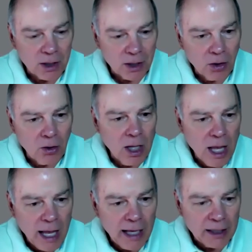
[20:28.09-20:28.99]
you know?
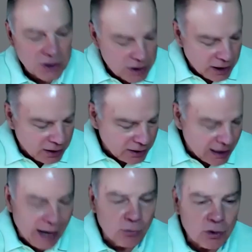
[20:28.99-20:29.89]
And
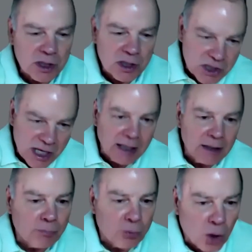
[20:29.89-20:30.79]
that was the
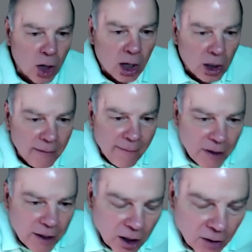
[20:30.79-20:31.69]
second prong
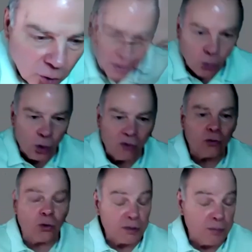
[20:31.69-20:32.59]
of our
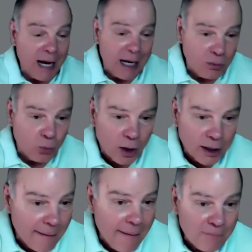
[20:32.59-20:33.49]
workforce
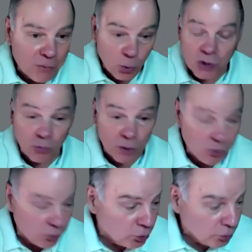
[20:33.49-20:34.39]
pathway was
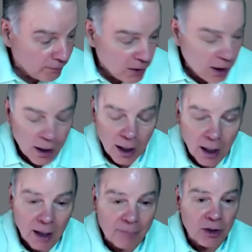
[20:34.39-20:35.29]
recruit
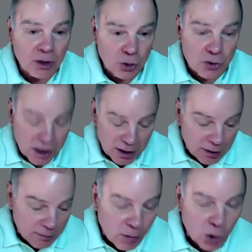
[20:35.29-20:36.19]

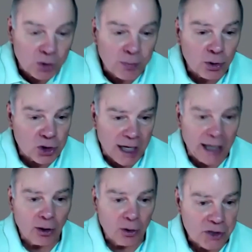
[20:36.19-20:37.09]
using multiple
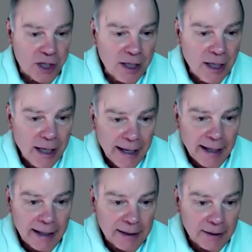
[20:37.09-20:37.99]
channels.
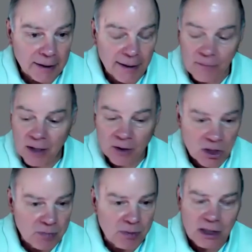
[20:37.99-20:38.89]
And
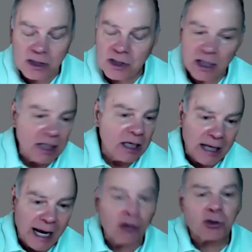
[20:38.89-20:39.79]
this means
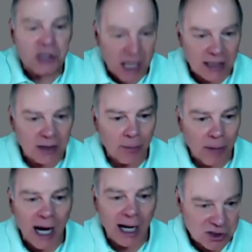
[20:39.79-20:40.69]
thinking outside the
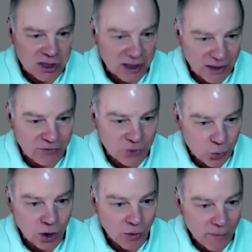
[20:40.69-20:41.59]
box, if you
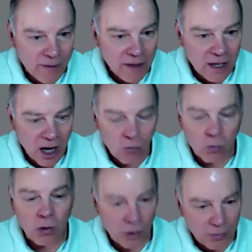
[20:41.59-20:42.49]
will, of
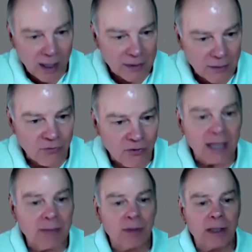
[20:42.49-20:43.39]
where we might
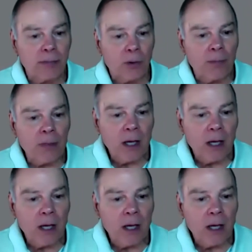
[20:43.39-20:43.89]
find people